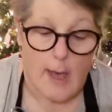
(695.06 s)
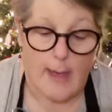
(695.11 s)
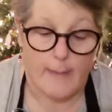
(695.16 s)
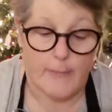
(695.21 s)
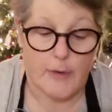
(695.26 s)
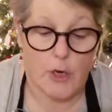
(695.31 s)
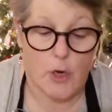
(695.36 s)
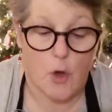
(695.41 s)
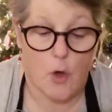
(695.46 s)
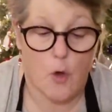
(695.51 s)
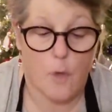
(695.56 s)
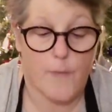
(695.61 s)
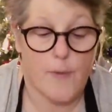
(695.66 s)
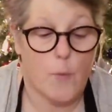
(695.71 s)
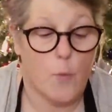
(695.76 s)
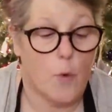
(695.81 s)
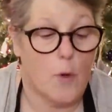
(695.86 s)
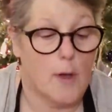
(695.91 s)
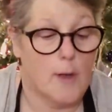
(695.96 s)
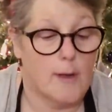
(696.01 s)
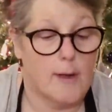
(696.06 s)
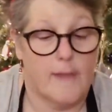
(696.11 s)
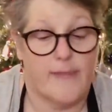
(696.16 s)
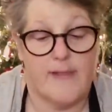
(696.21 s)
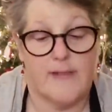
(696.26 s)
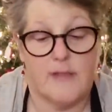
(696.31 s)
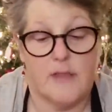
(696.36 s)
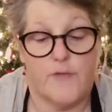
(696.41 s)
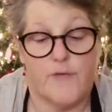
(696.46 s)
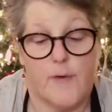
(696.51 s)
I'm going to open one, and
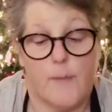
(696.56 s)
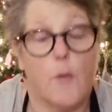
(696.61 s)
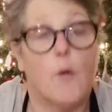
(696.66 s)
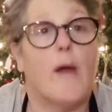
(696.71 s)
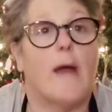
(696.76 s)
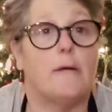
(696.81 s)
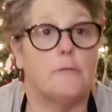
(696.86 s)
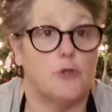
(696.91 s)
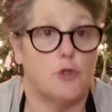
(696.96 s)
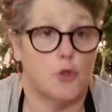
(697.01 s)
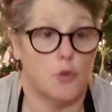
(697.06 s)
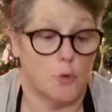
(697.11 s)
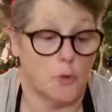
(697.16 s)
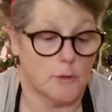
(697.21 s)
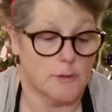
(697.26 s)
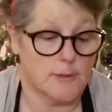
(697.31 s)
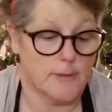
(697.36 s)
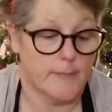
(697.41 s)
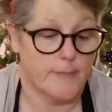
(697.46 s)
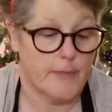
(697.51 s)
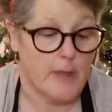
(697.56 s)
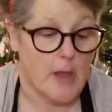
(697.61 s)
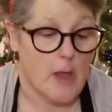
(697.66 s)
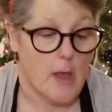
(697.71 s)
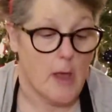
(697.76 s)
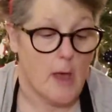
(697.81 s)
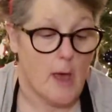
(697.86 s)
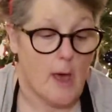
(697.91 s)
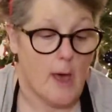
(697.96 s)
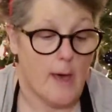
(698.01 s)
this is from Crown Jewels.
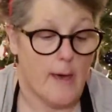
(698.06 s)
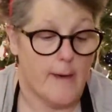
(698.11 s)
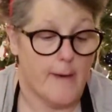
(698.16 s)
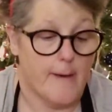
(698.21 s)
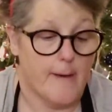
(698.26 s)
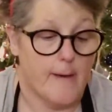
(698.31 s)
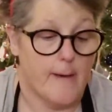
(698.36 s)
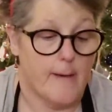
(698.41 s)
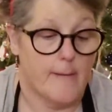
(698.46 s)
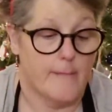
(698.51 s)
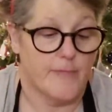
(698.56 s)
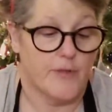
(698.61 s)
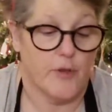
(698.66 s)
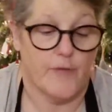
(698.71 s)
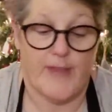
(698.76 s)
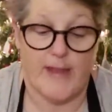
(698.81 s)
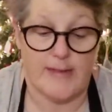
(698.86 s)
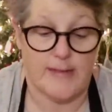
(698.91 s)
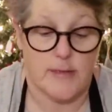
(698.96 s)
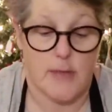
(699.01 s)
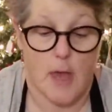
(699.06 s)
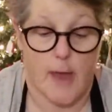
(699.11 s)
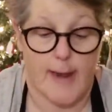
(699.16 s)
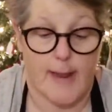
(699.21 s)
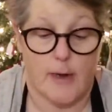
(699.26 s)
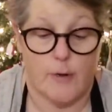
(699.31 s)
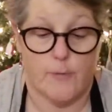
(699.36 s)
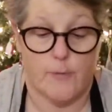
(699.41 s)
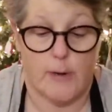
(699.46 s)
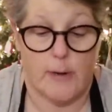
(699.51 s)
Um, so that's not
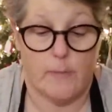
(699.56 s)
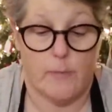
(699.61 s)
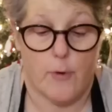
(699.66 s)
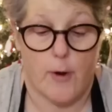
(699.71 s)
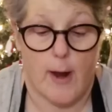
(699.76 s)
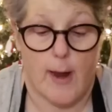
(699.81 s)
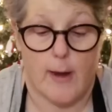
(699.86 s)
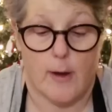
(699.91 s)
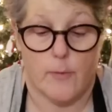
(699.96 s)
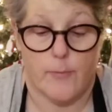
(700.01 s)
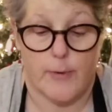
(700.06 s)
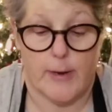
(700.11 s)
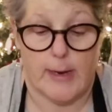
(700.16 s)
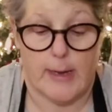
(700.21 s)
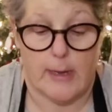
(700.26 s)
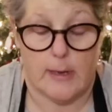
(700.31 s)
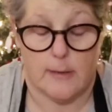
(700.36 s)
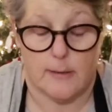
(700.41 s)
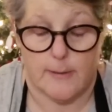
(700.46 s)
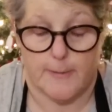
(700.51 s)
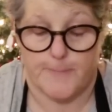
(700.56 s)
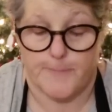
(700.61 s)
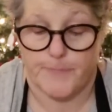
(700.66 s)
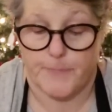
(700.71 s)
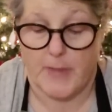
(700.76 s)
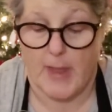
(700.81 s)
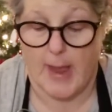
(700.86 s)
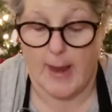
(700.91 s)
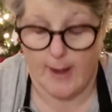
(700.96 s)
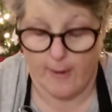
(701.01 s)
a Greenbrier brand.
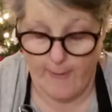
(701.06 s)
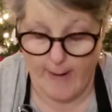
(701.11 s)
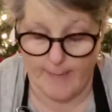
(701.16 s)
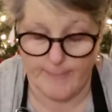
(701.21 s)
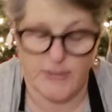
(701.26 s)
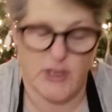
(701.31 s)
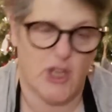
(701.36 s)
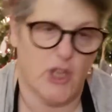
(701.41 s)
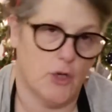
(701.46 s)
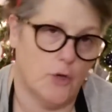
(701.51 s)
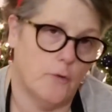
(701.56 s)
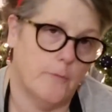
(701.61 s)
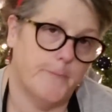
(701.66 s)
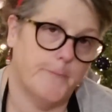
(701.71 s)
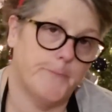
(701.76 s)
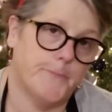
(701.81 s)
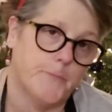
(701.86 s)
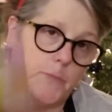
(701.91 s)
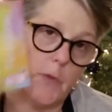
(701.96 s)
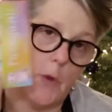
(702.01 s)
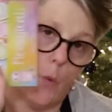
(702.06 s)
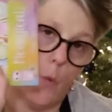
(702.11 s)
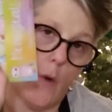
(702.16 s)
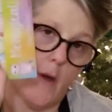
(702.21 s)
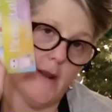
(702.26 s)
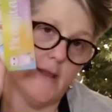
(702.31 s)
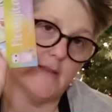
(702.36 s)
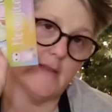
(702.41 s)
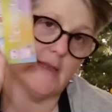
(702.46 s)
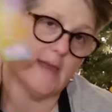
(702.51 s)
I grabbed two.
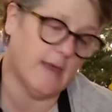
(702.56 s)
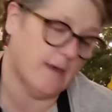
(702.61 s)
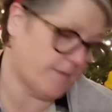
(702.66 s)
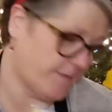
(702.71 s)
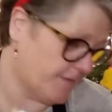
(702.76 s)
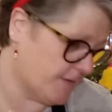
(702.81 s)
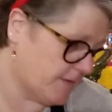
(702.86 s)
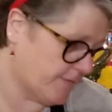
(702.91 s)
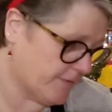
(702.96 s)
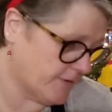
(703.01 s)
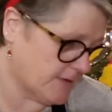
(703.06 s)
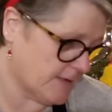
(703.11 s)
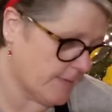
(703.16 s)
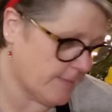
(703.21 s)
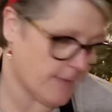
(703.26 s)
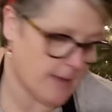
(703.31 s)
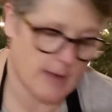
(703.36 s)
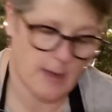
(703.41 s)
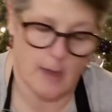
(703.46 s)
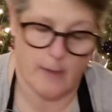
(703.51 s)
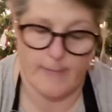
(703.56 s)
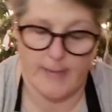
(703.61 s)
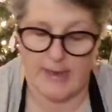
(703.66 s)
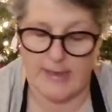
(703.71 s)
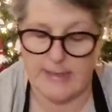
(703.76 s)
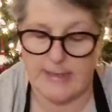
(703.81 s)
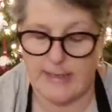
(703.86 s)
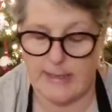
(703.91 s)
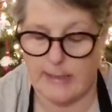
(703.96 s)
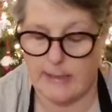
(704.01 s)
One is a gift for somebody on my
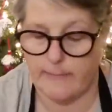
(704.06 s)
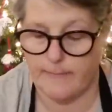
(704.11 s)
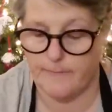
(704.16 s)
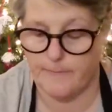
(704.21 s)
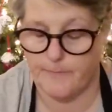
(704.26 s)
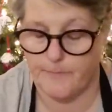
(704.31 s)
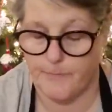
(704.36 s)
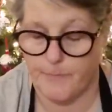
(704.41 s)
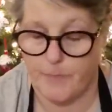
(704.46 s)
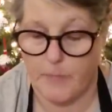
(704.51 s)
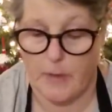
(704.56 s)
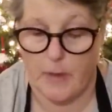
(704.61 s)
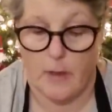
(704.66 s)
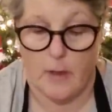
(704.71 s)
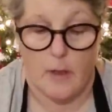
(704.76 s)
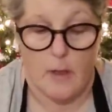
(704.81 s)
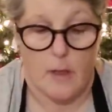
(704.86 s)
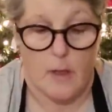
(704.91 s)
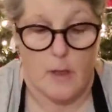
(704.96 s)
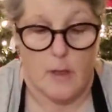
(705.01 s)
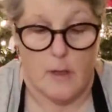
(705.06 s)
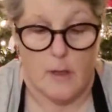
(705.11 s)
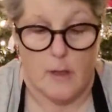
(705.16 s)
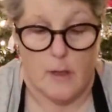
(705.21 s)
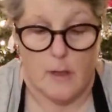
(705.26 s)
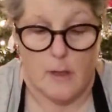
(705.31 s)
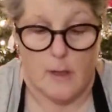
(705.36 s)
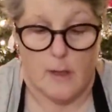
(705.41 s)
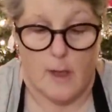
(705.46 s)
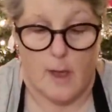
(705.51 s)
team.
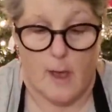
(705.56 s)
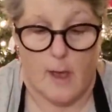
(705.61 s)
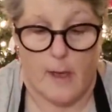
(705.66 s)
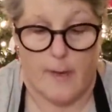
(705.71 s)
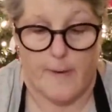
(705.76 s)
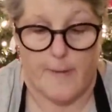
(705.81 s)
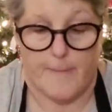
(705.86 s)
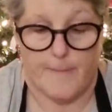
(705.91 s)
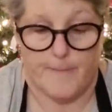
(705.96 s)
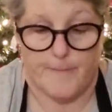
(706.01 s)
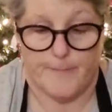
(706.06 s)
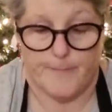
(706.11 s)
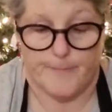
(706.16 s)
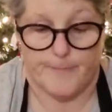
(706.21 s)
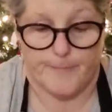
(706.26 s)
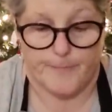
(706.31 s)
Um...